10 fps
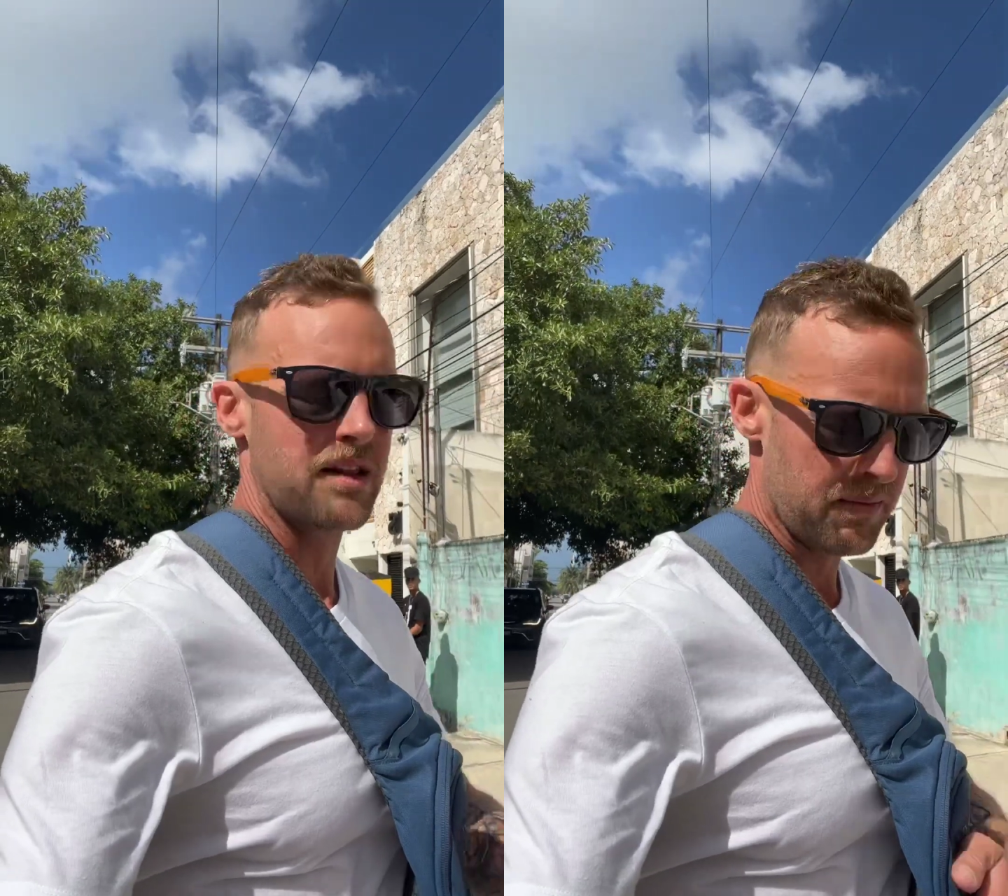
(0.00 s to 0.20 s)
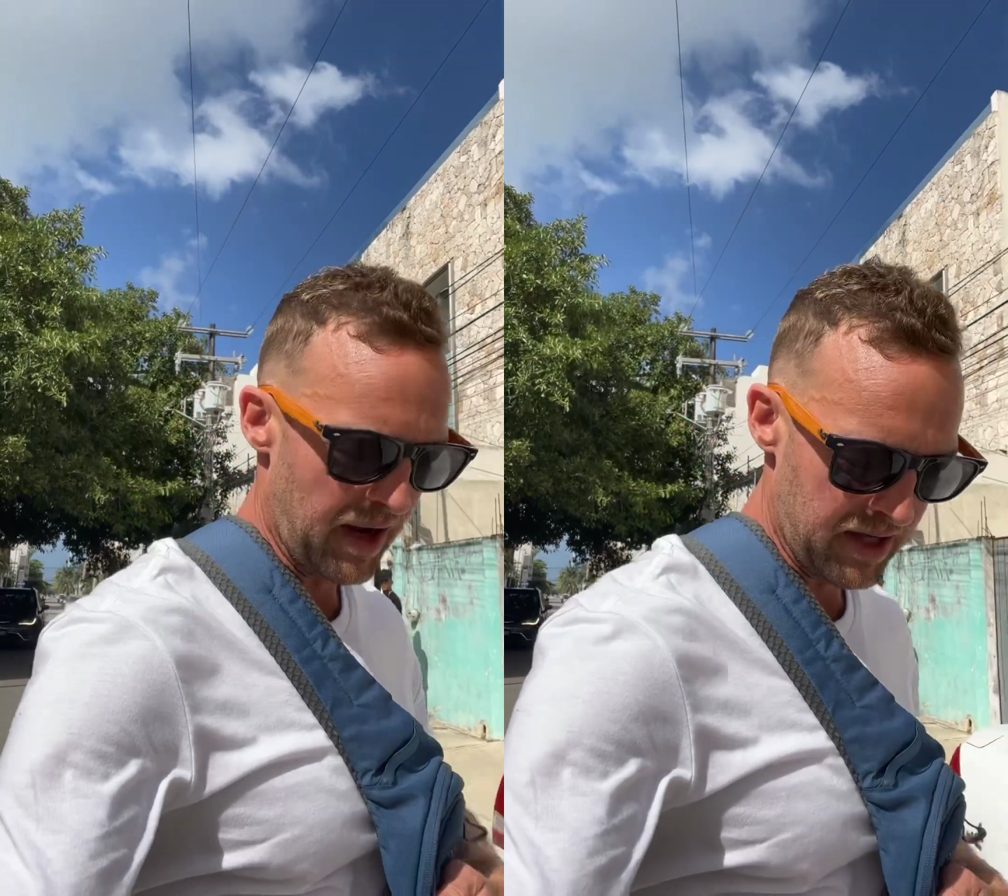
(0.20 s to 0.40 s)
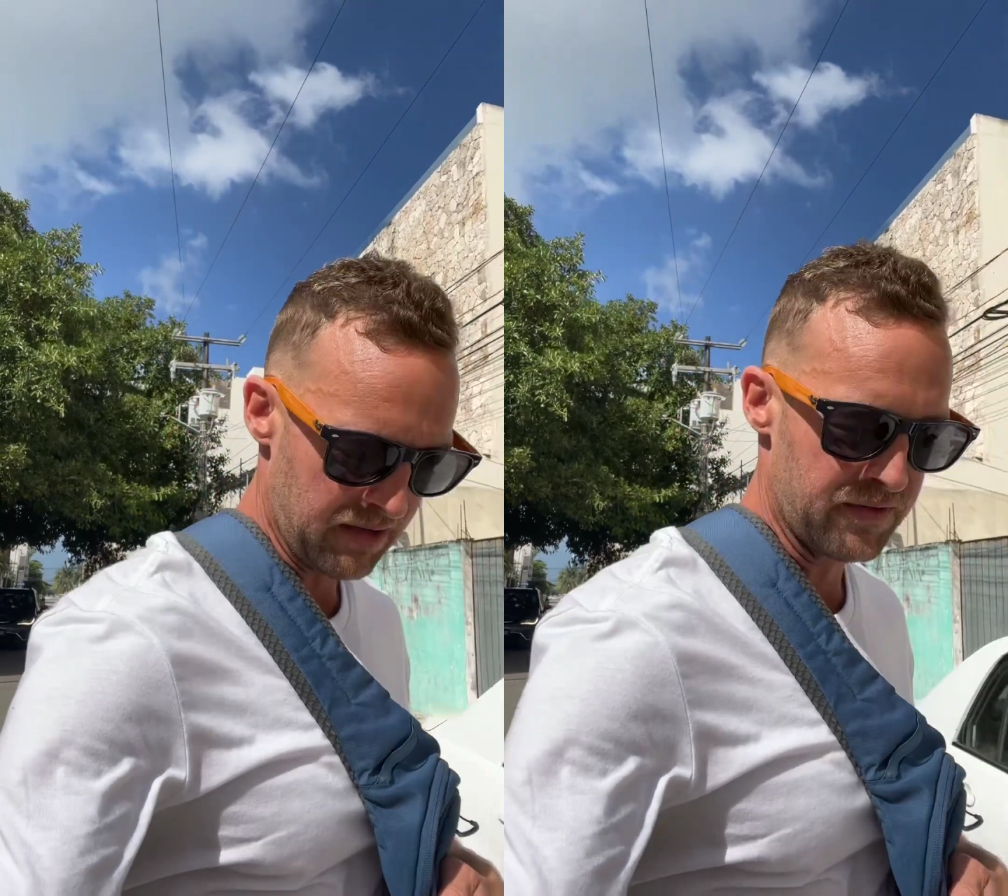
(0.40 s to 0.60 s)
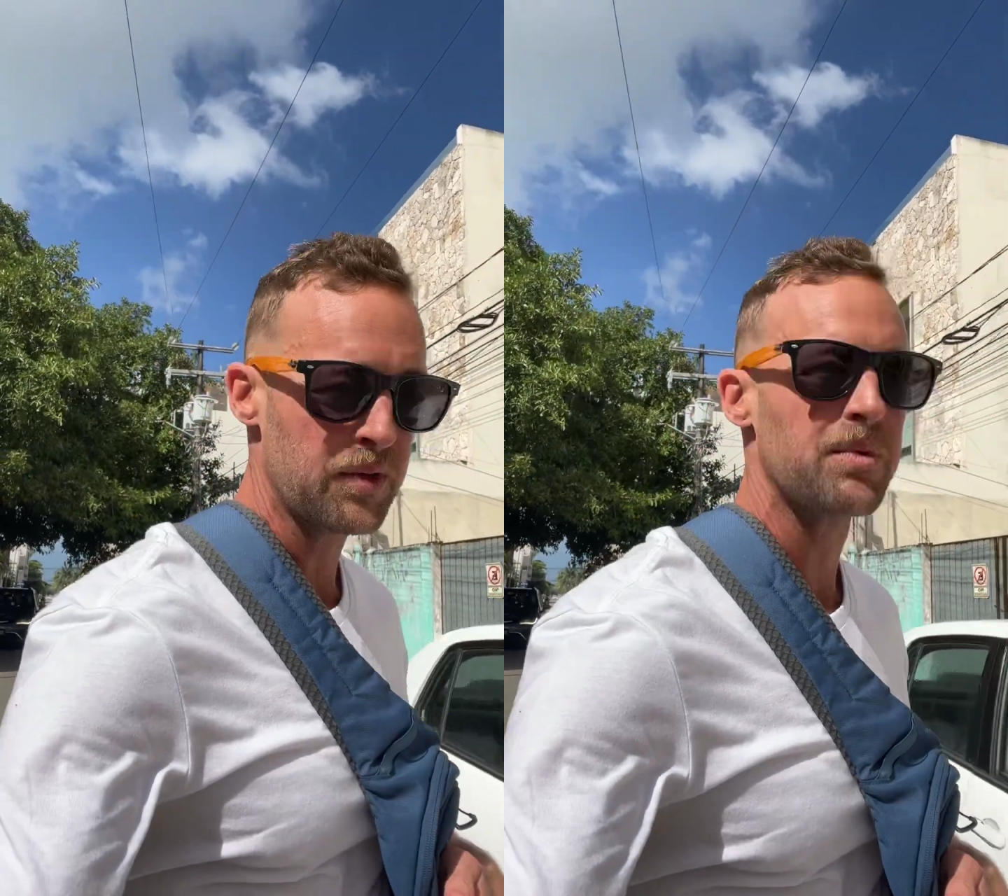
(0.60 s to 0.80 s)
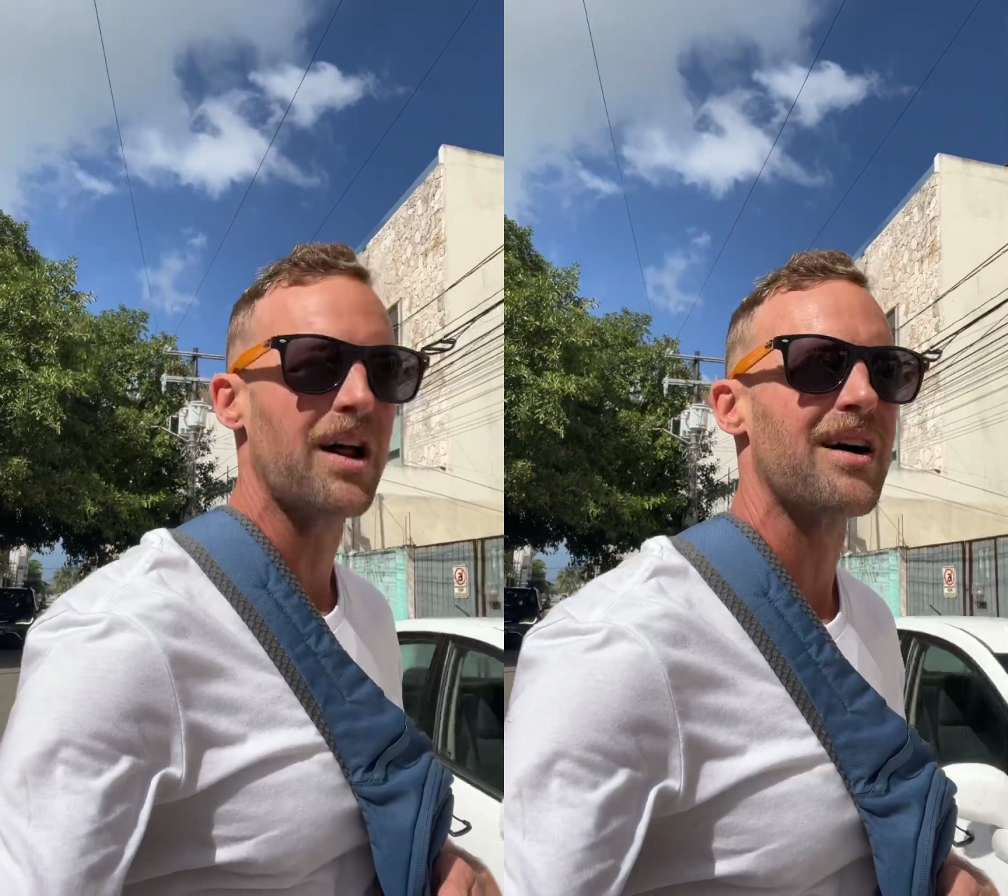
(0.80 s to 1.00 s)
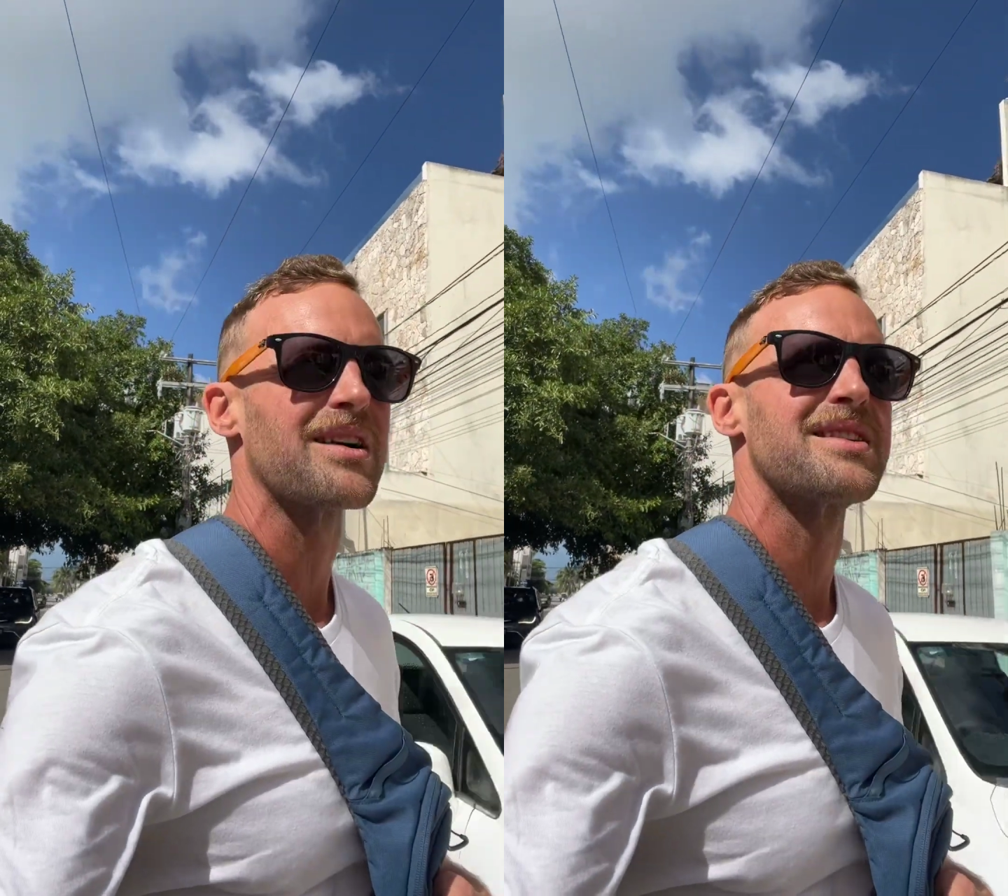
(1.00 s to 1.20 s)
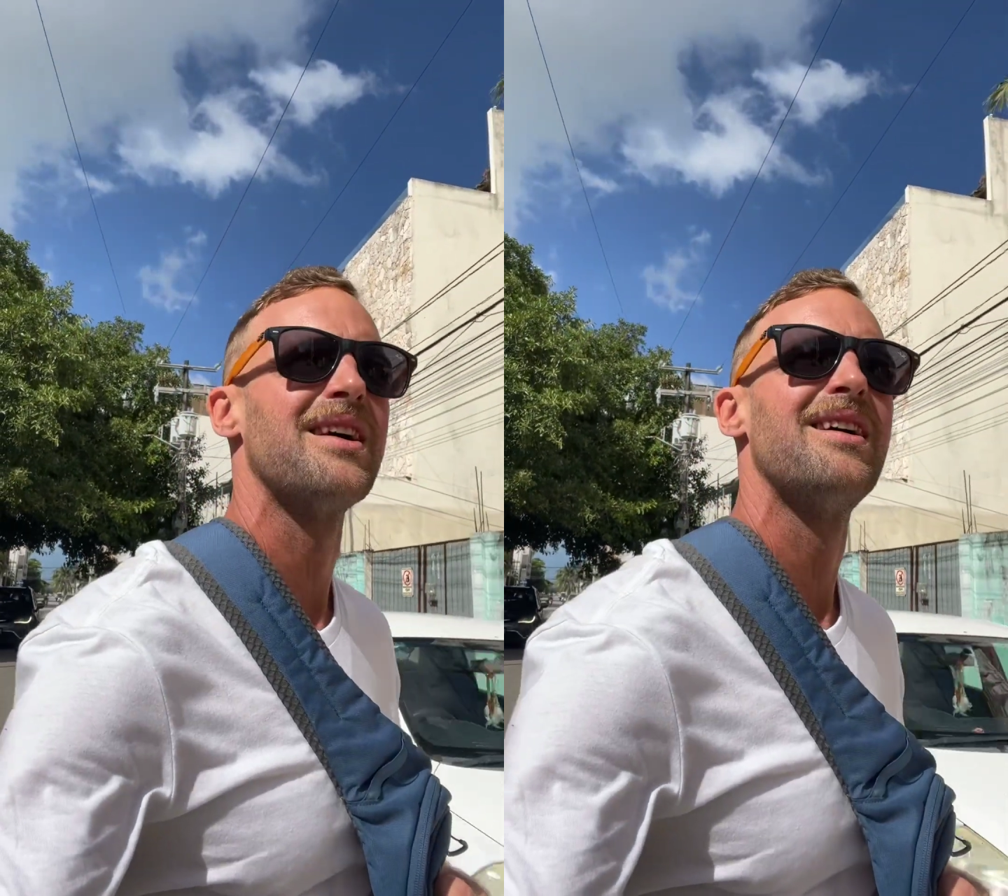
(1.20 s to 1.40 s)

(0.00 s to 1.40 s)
the bike a few blocks.